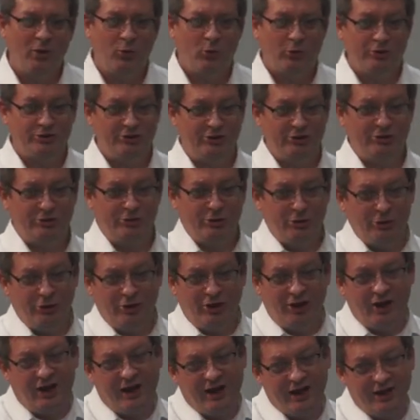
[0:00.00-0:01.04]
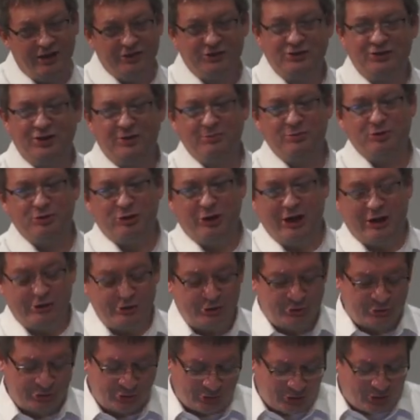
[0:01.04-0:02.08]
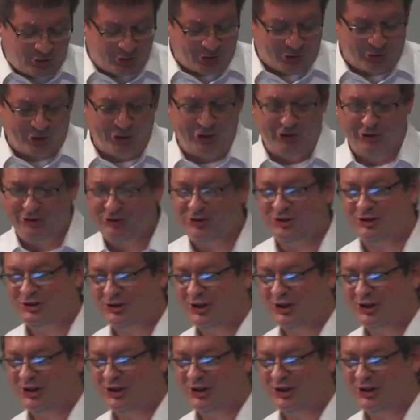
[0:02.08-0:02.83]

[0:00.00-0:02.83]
Once internalized, abstractions are hard to